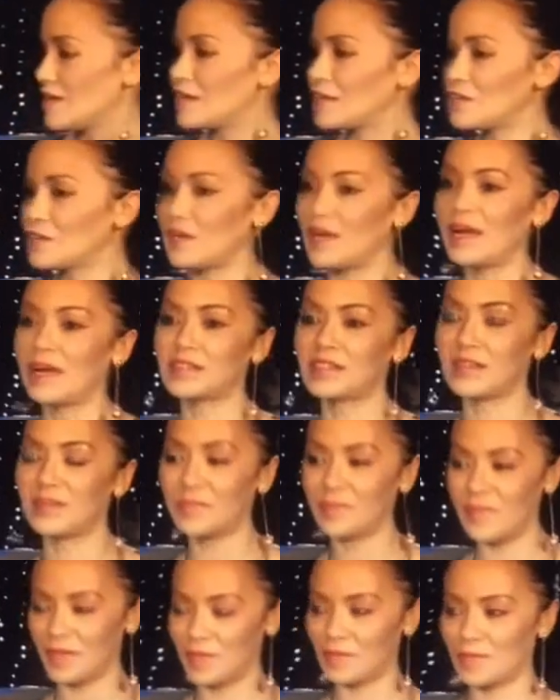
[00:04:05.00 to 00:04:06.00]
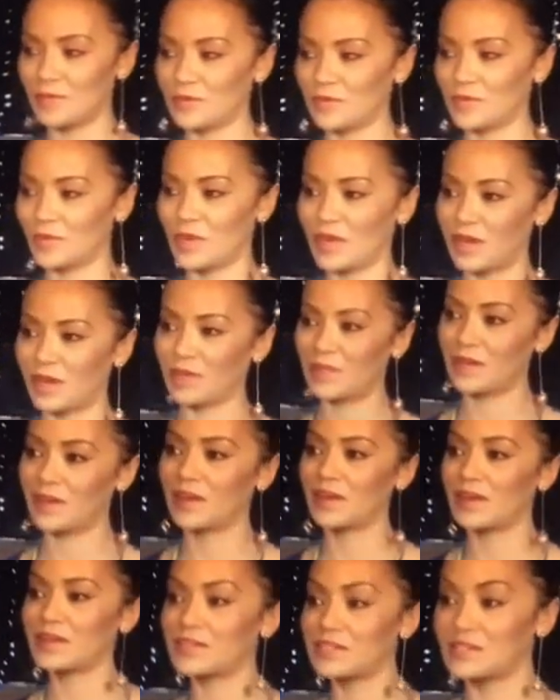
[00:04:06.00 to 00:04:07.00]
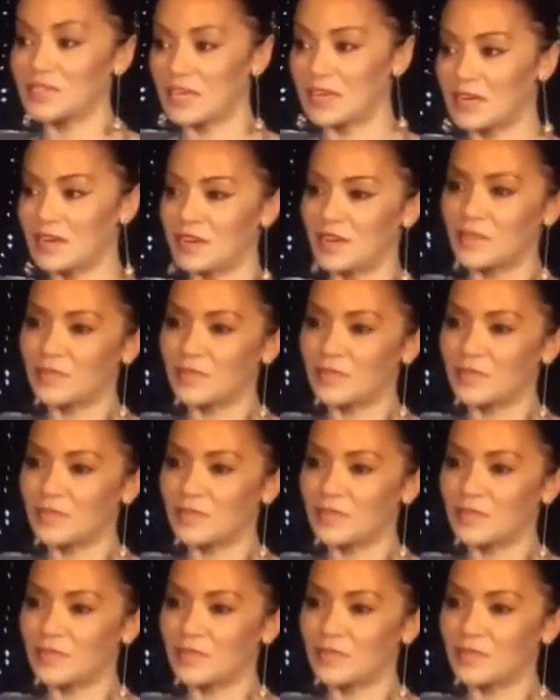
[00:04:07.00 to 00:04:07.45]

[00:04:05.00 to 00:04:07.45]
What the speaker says: And you know how some people are like zen,